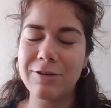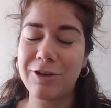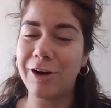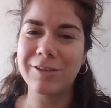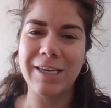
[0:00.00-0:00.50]

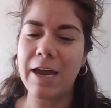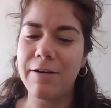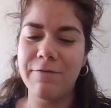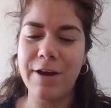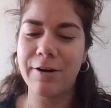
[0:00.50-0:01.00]
Sharks,
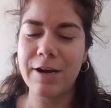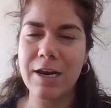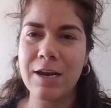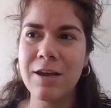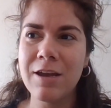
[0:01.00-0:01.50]
again,
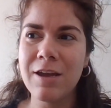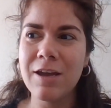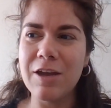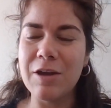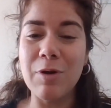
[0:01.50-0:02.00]
very
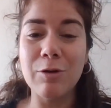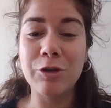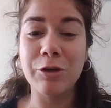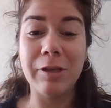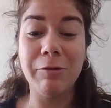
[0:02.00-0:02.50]

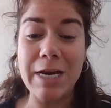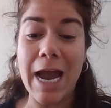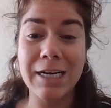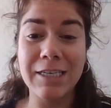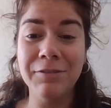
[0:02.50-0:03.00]
emotionally
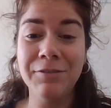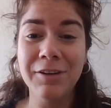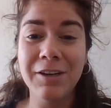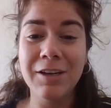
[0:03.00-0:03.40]
reactive.